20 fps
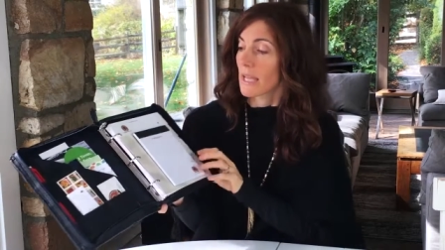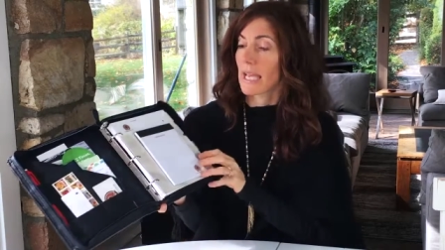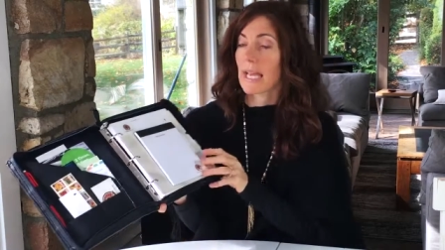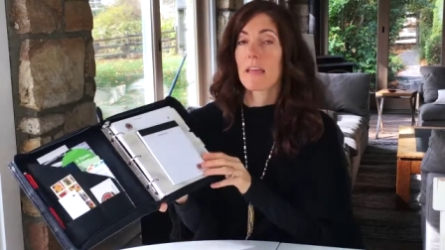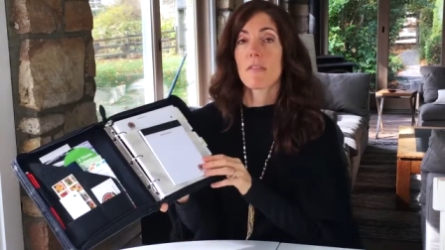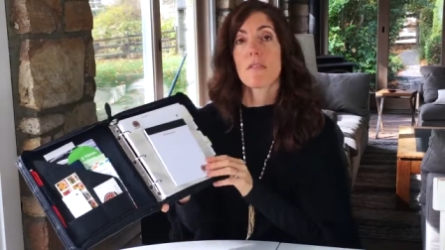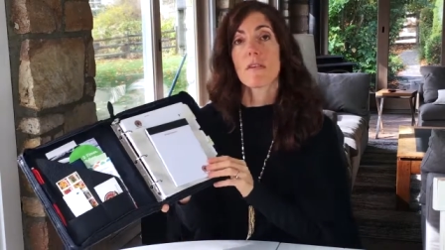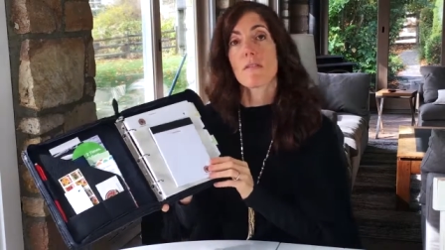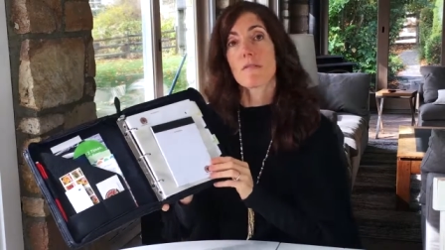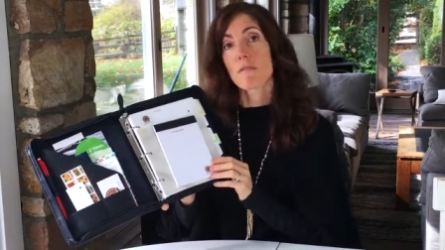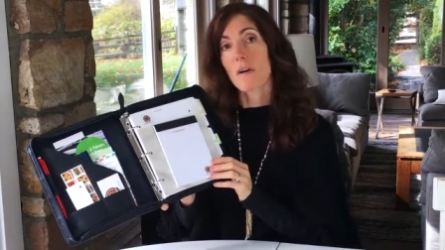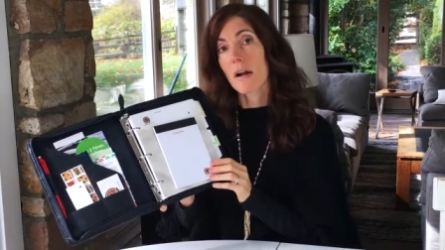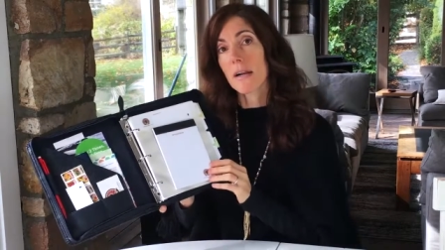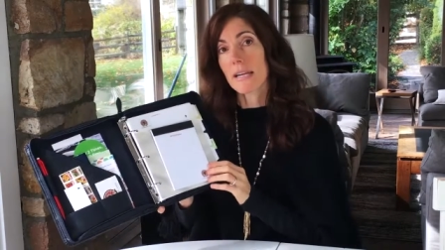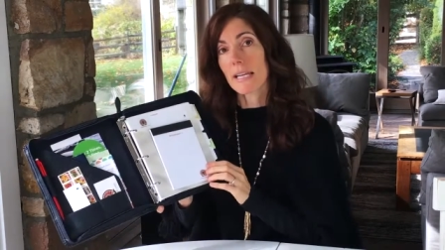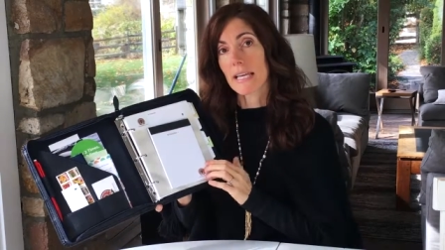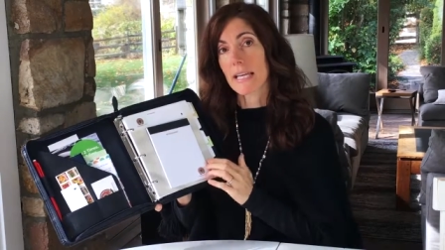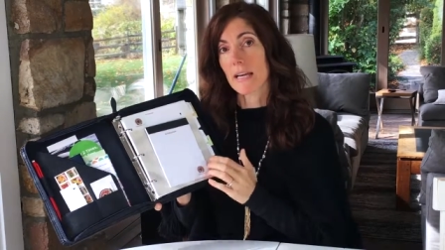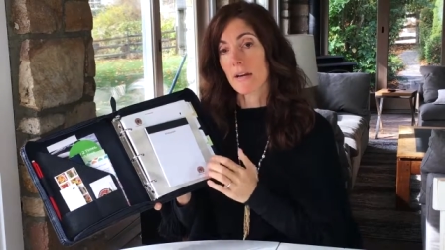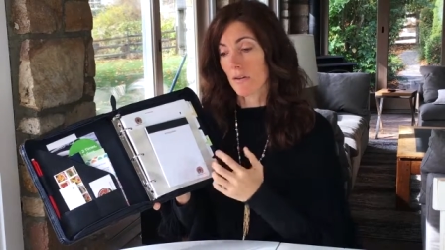in the
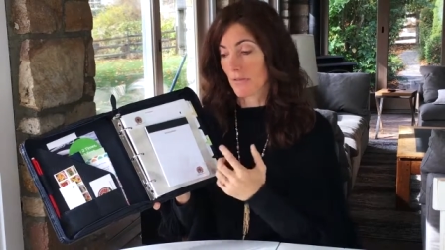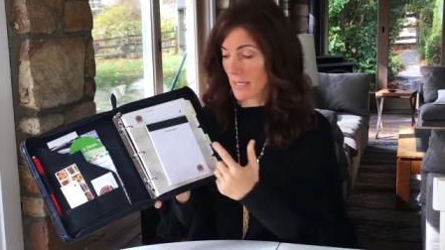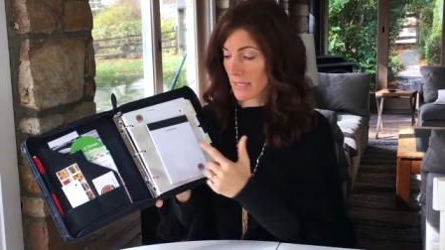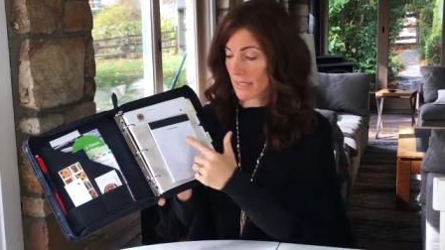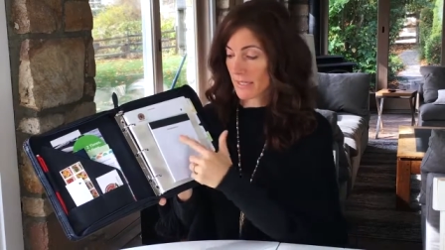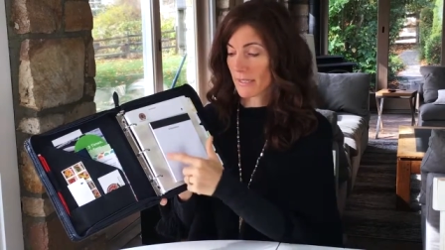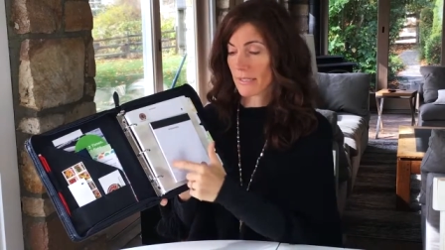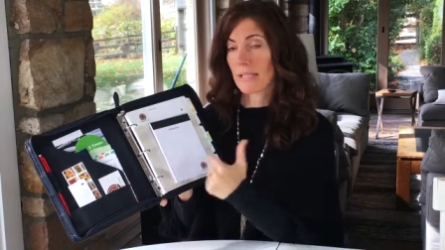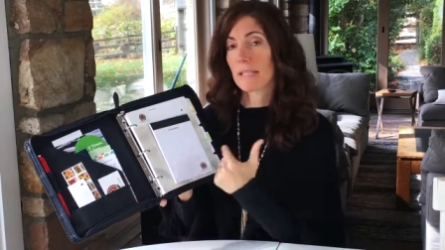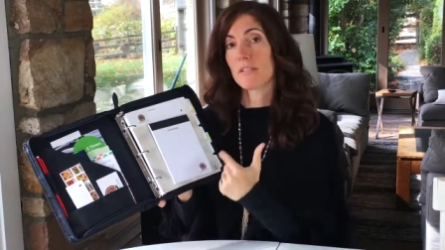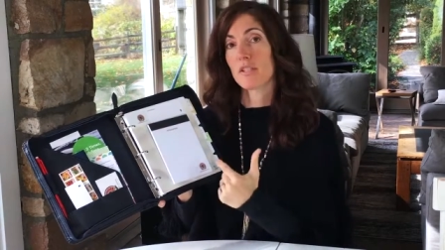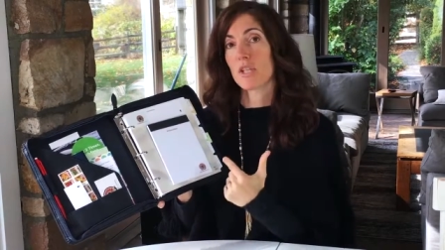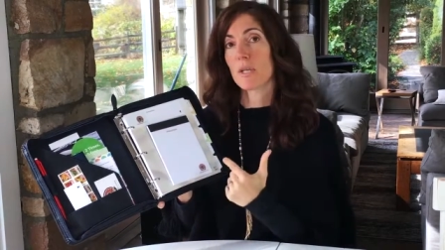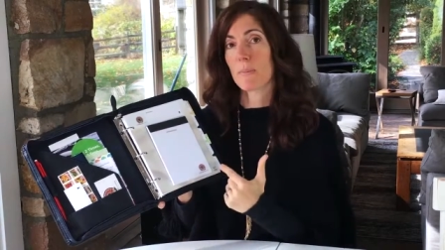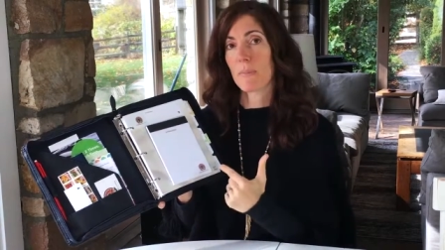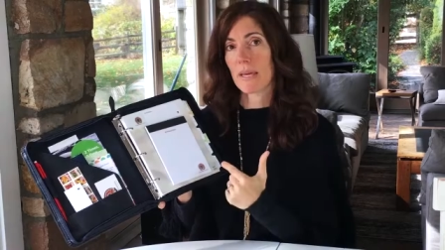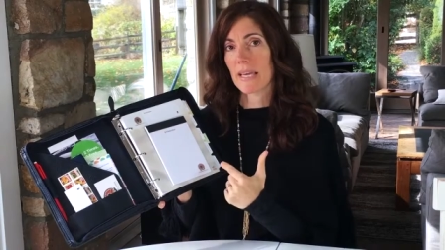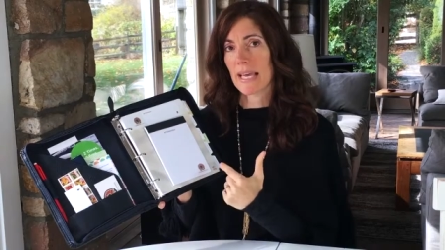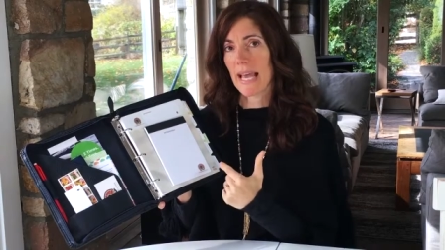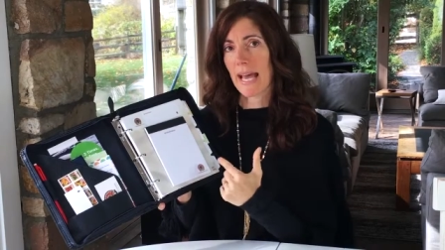front here, this is the
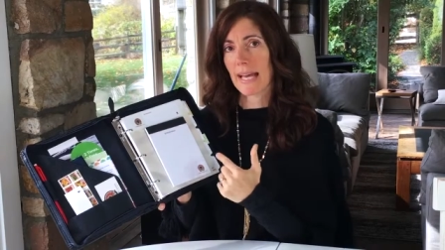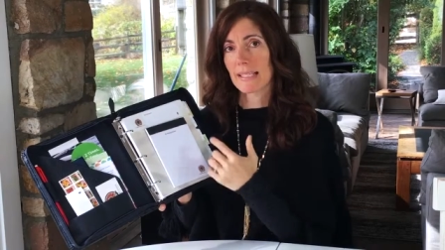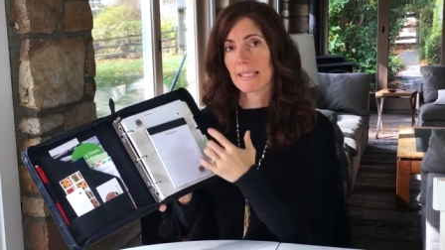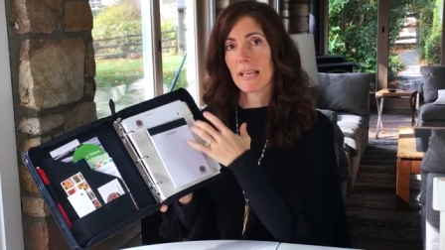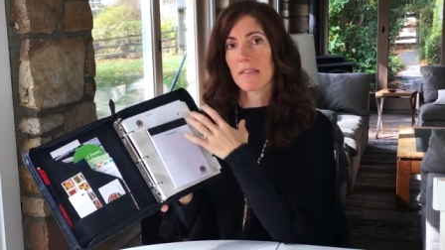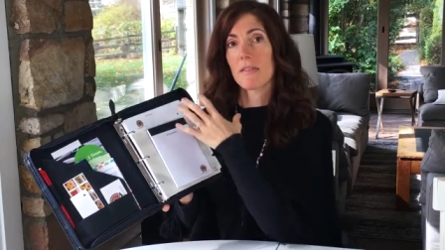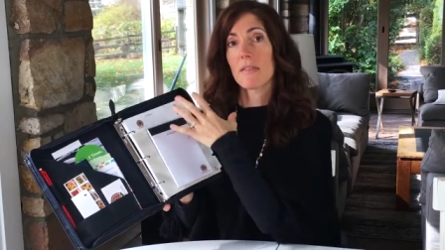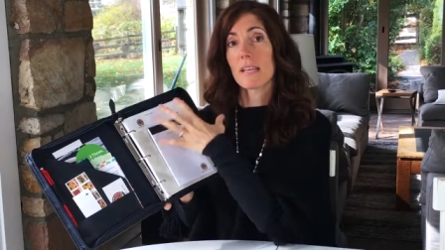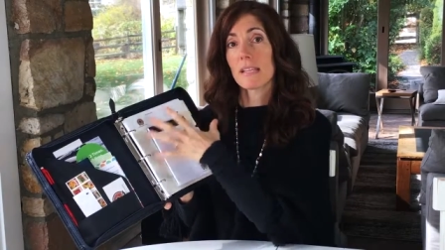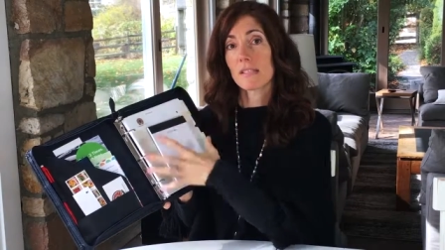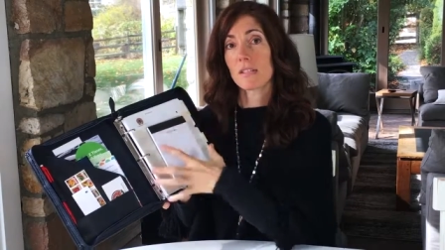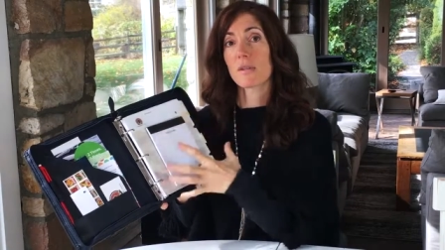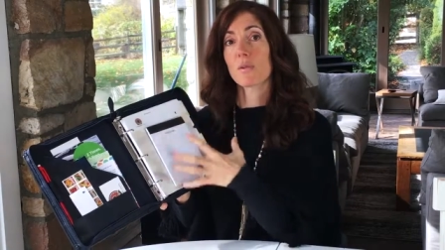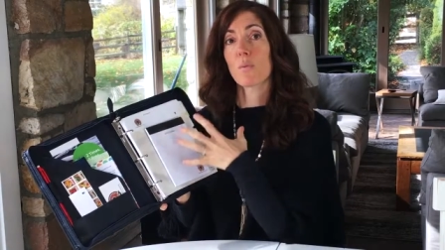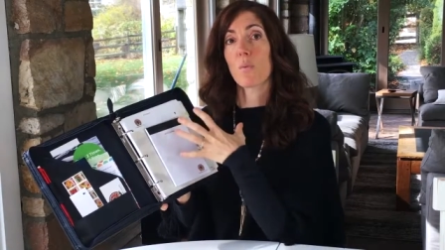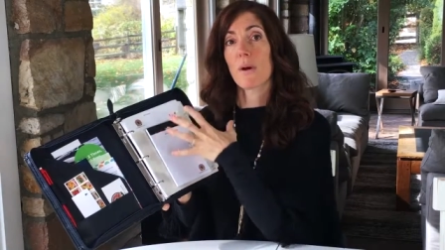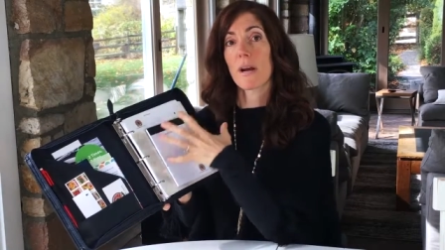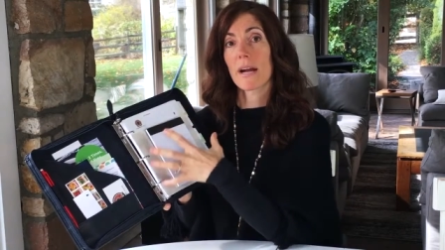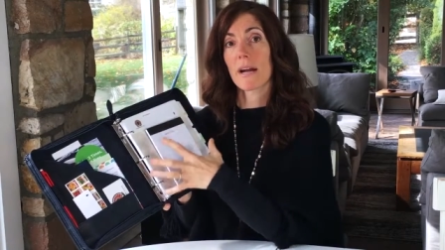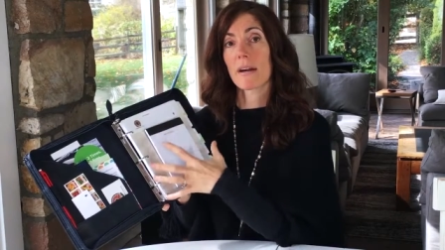GPS, and this is
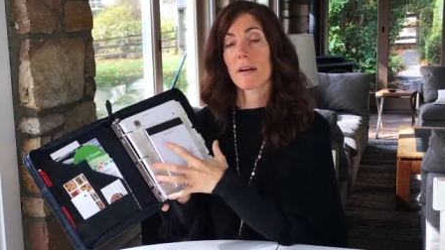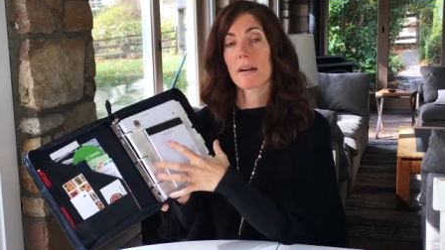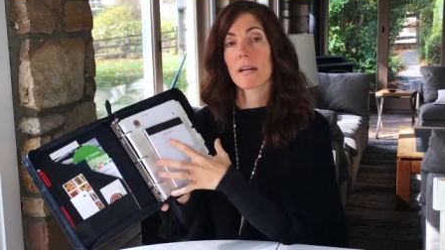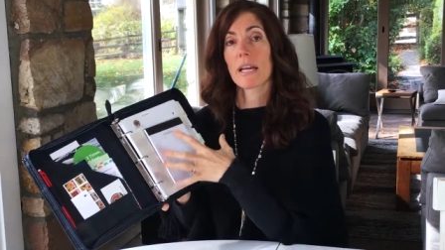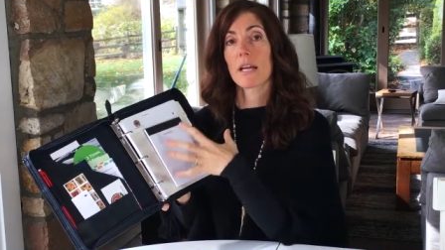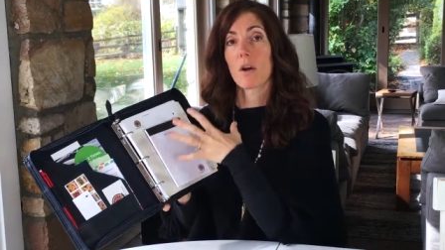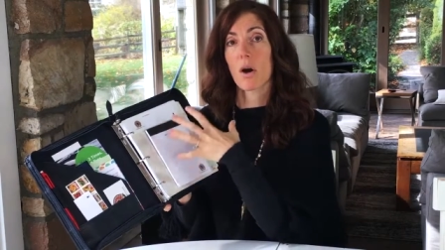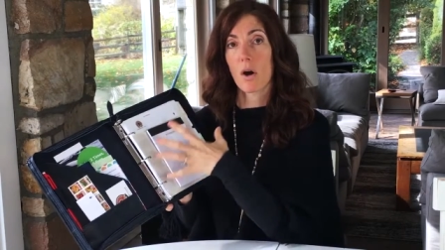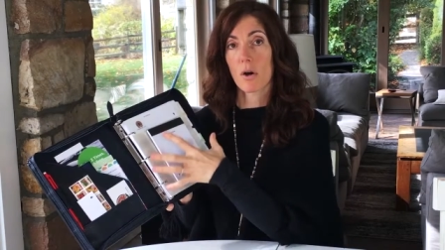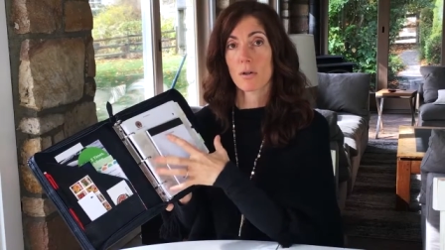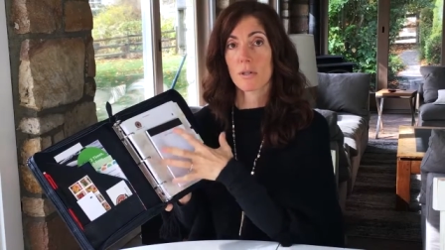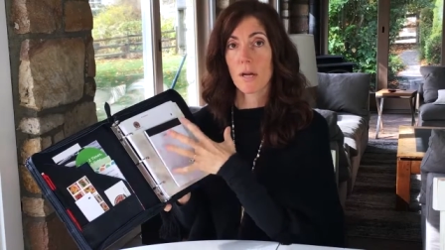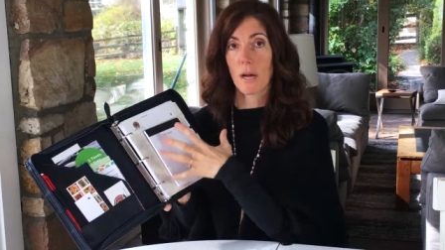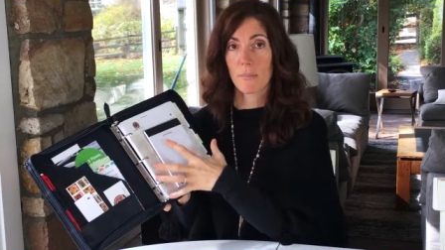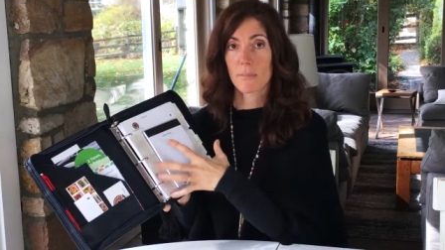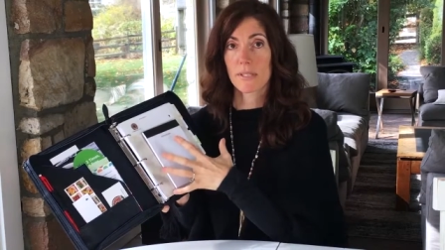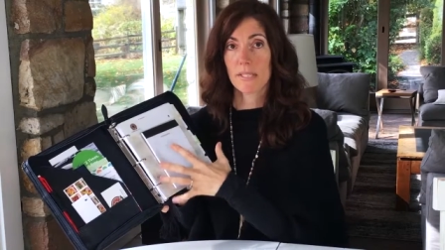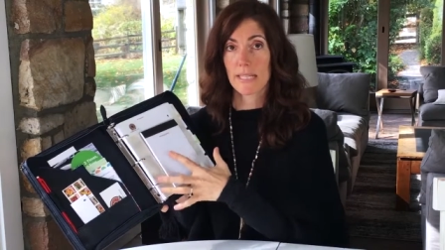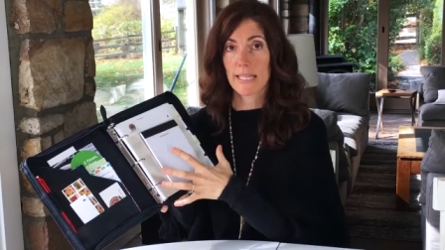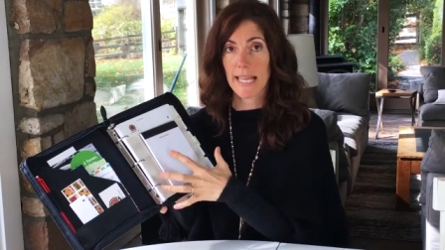where it all
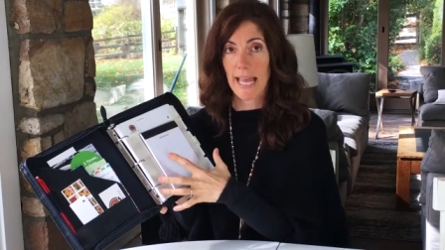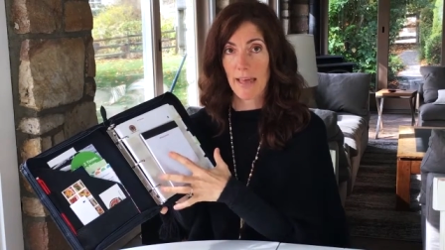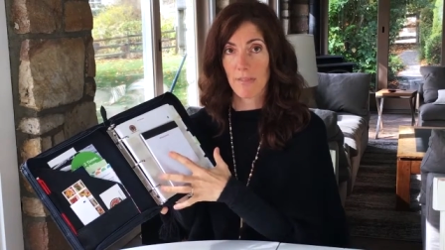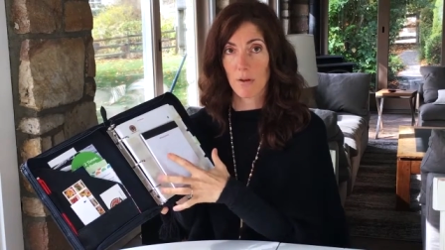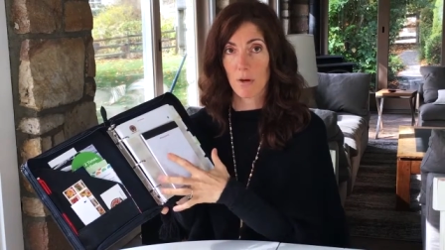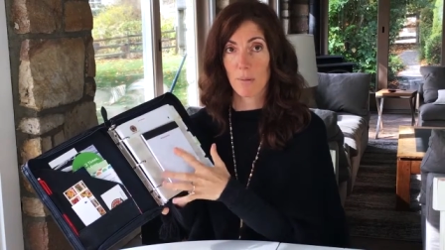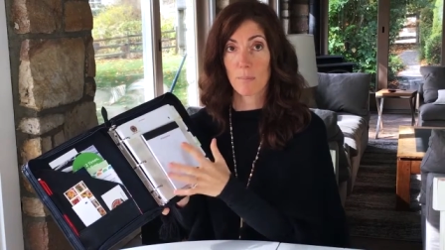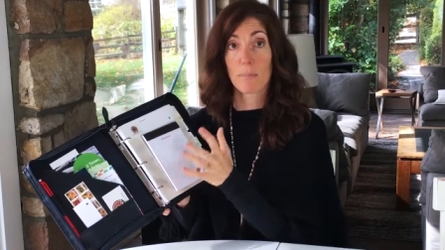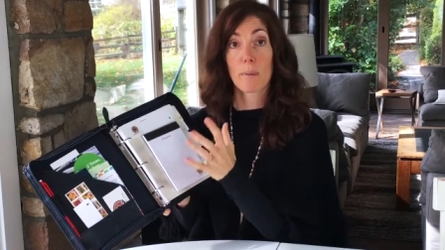comes together.